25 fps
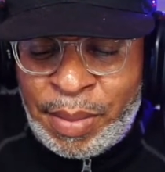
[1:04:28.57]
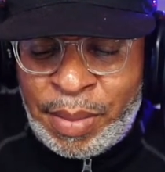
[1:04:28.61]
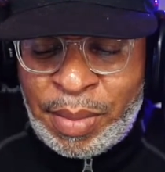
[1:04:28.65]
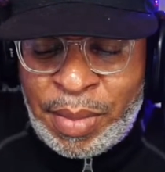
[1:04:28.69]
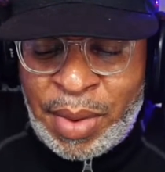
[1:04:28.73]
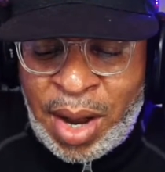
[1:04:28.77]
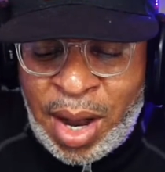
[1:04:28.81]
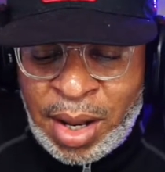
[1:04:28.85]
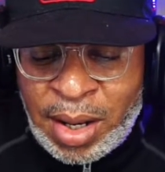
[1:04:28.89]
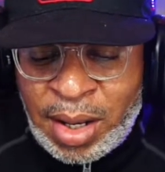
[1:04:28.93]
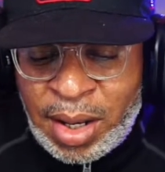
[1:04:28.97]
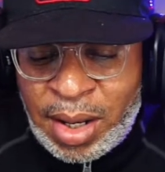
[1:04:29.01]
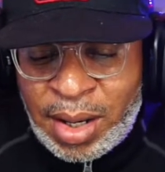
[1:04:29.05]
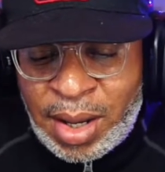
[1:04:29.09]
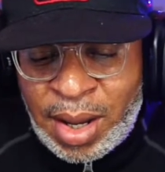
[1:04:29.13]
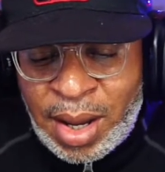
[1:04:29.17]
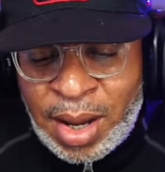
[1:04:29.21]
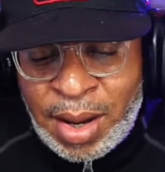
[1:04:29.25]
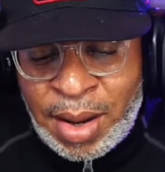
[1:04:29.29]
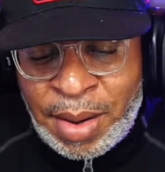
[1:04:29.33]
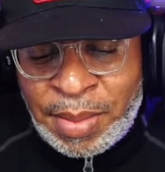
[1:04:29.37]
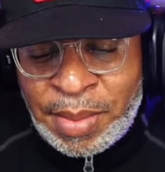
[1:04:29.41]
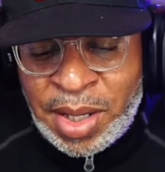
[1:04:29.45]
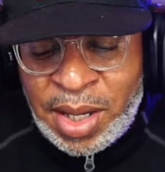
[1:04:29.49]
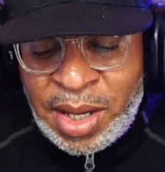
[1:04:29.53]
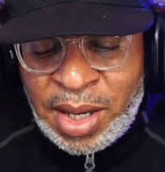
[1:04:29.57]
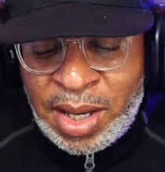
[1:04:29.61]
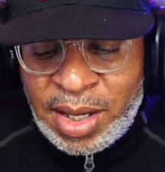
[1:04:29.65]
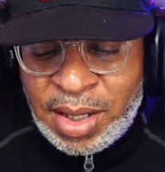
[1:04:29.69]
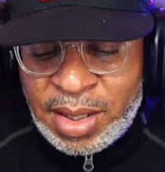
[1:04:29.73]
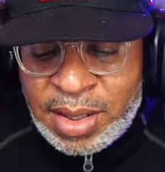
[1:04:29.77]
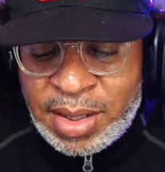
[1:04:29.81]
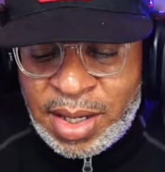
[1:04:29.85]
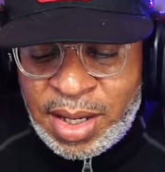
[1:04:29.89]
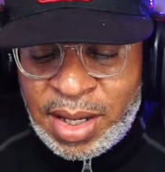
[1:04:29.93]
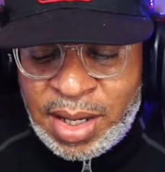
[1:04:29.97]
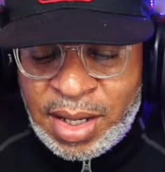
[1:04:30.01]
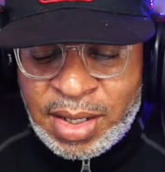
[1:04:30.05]
I I mean
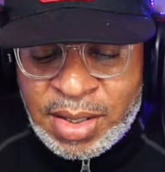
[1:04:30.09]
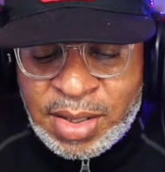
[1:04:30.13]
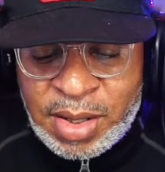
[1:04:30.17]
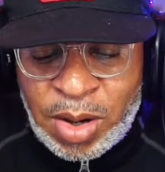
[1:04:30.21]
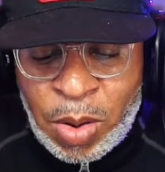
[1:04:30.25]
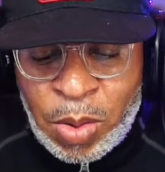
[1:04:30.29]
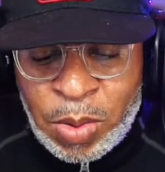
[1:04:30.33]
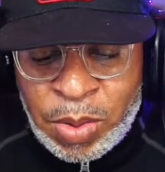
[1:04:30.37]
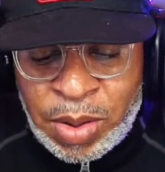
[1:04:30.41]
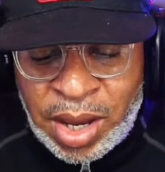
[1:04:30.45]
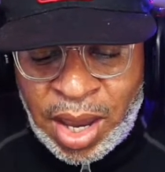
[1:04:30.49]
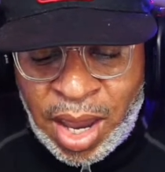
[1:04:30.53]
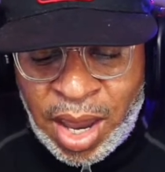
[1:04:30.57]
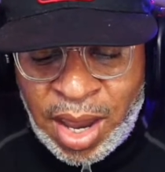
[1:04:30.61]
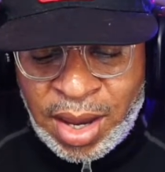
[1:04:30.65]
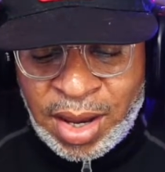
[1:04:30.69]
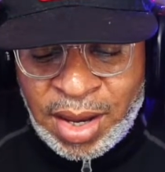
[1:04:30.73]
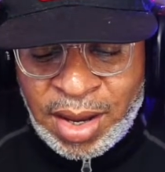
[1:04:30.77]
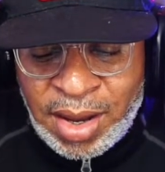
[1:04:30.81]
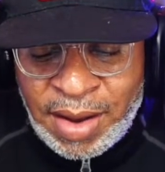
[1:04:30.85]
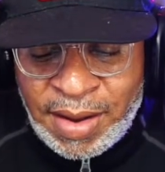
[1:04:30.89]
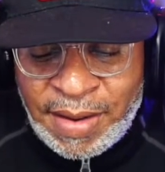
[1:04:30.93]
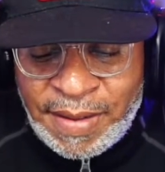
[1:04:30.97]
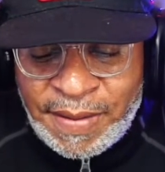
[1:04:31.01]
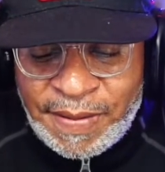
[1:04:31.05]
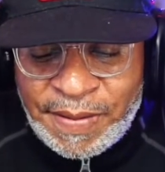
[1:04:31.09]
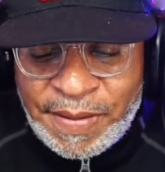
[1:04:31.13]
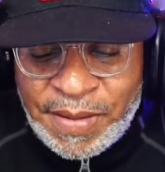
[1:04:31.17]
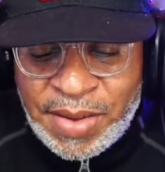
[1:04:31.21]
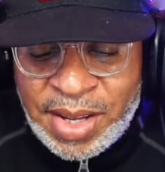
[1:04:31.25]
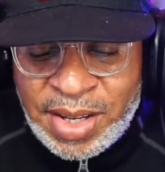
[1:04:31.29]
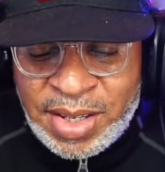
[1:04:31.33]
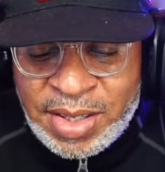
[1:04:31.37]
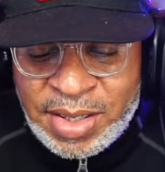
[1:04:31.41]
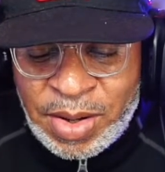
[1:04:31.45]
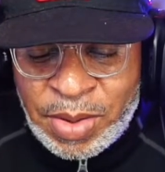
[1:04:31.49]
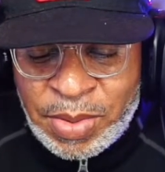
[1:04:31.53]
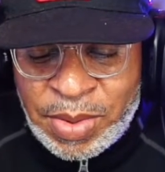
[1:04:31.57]
he's okay.
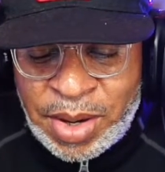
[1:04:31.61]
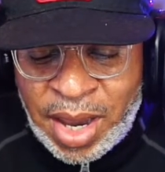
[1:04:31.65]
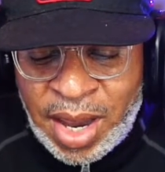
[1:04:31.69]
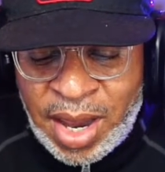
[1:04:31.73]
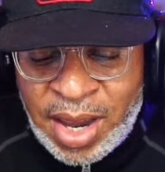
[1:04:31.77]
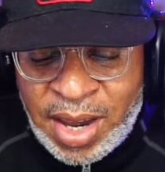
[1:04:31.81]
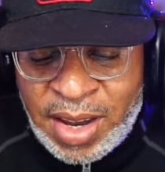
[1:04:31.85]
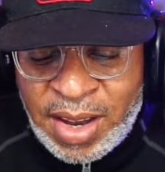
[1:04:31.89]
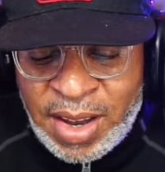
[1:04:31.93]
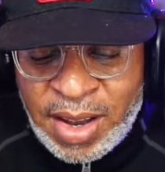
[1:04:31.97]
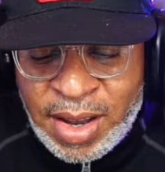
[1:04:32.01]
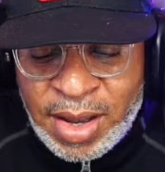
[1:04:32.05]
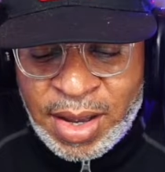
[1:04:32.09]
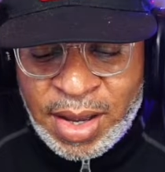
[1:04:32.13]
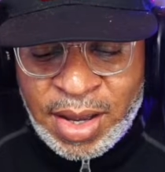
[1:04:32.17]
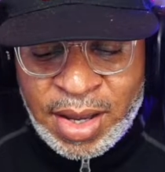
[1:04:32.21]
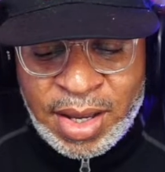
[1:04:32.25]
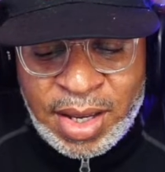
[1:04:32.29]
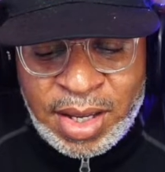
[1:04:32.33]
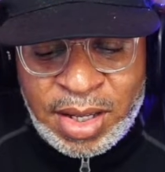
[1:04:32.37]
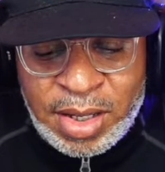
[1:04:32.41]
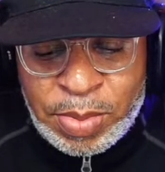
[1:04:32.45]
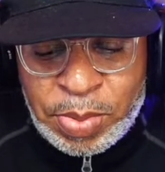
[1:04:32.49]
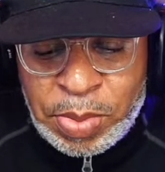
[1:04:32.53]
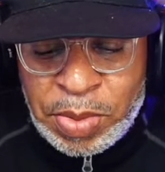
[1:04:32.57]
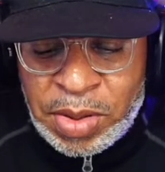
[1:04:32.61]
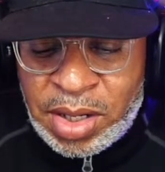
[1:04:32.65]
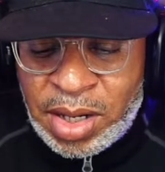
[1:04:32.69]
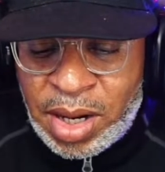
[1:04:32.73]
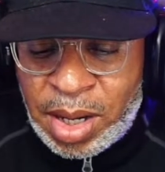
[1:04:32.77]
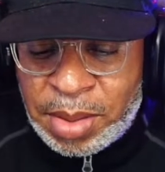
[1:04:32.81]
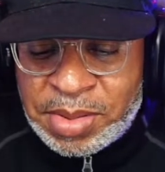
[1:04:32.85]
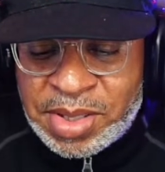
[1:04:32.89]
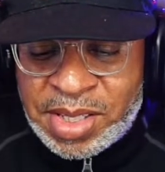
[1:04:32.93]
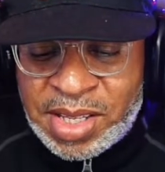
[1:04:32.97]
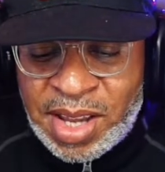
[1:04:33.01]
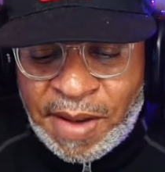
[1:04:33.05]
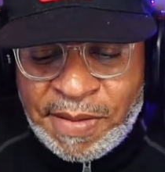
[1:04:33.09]
He's okay. He's putting up
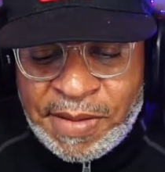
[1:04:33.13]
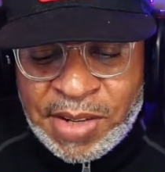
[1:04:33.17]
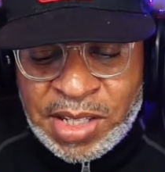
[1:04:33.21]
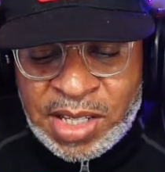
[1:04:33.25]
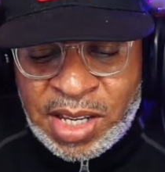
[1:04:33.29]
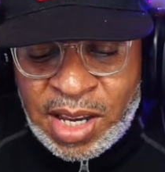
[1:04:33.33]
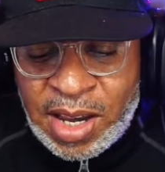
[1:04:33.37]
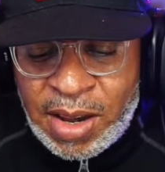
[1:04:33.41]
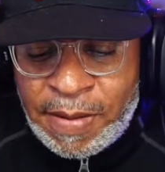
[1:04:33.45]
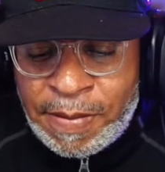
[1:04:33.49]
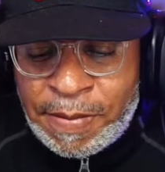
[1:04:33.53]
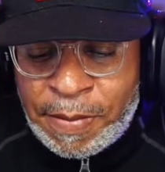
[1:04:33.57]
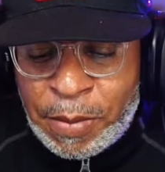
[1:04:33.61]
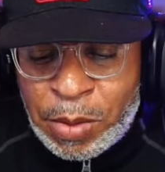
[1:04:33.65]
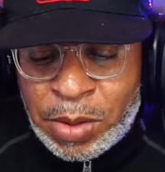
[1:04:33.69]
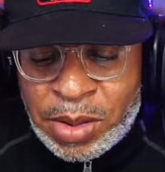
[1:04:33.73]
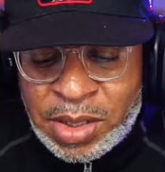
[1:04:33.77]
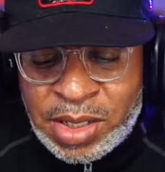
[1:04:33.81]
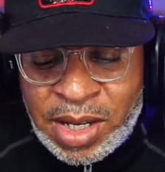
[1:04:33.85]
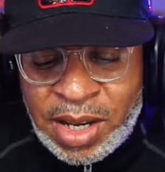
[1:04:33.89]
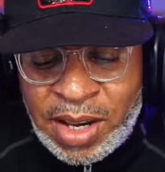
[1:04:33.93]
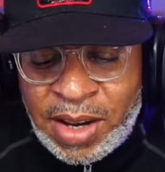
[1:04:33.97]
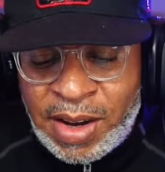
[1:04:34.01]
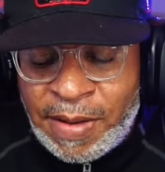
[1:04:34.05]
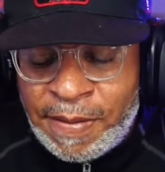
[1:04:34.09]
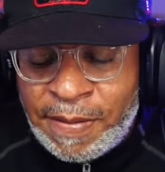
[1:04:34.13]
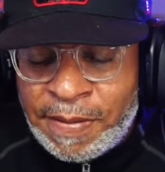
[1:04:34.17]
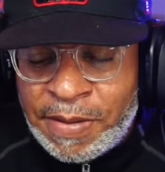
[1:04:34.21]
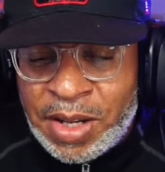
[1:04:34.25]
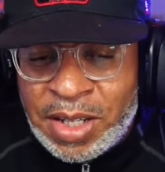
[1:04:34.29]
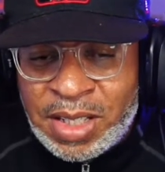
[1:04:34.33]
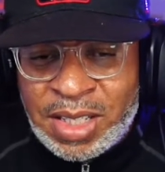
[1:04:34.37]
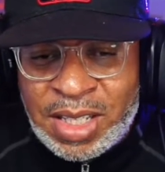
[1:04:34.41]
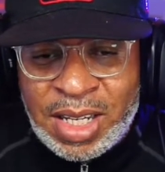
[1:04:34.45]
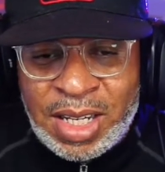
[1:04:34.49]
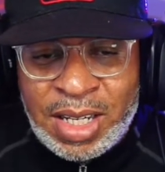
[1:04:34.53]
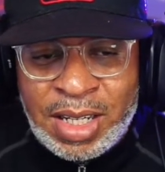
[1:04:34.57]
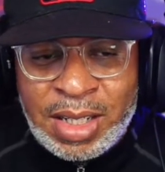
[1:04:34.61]
17, 14, and
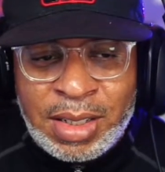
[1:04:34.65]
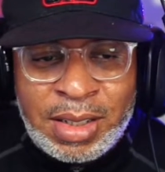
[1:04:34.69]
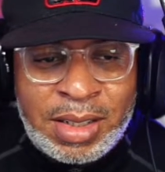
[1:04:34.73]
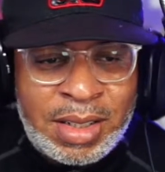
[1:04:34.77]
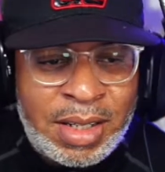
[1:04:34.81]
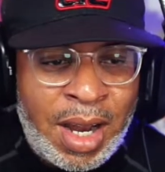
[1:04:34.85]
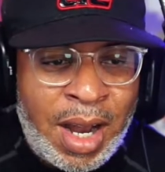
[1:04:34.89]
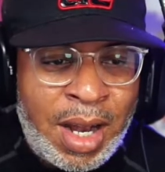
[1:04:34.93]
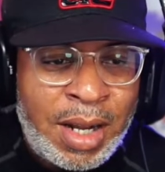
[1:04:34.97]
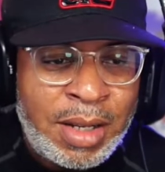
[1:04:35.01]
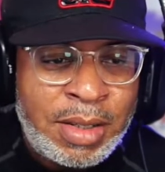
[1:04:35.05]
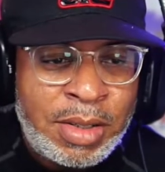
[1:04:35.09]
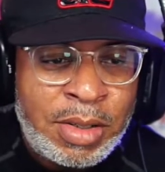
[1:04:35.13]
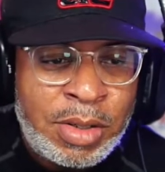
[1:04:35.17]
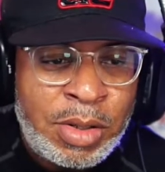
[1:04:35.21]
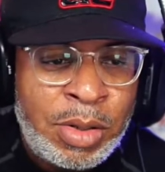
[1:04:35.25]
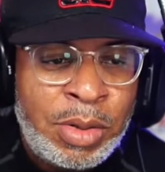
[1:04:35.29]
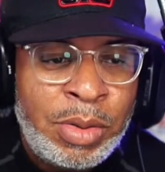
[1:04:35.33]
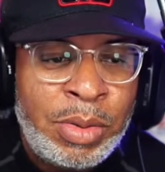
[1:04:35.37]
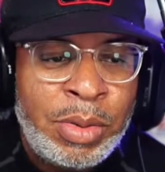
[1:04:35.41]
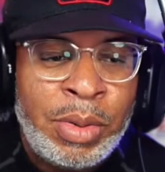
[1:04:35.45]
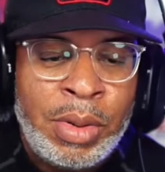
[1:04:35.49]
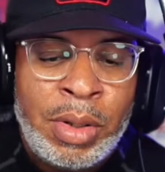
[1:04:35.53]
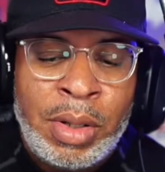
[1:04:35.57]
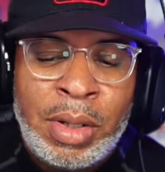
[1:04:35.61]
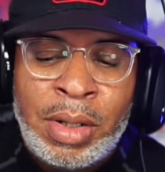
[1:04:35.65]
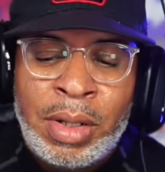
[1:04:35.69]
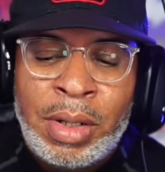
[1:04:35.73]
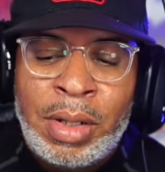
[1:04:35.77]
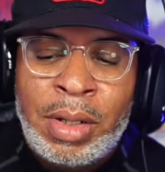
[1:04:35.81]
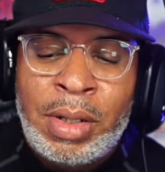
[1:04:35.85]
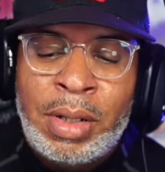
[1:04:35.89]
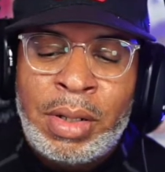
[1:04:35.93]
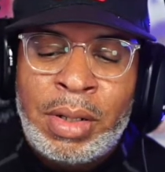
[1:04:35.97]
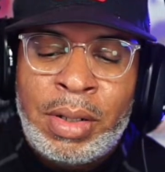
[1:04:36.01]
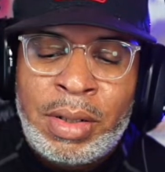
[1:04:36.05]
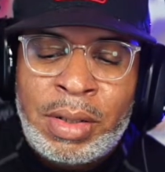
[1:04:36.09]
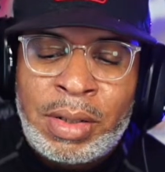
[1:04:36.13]
15 shots too.
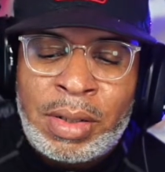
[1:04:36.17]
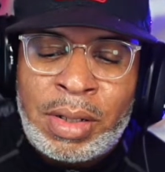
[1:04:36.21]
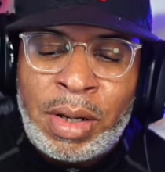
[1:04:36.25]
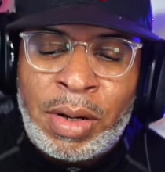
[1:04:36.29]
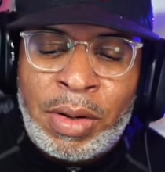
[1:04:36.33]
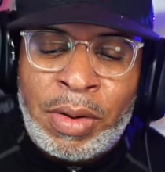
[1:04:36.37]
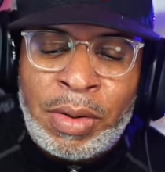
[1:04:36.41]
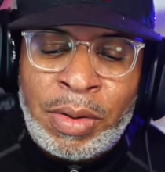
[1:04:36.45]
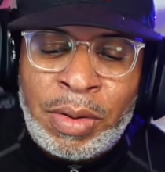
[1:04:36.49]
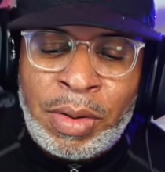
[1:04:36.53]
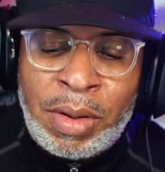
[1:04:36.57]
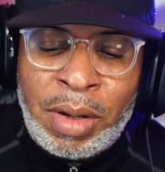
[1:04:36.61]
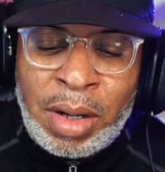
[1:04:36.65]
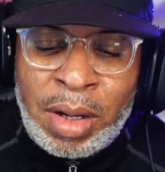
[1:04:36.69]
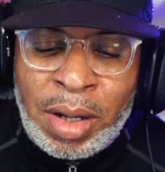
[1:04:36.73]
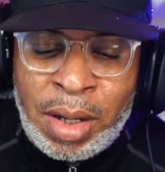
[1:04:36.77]
So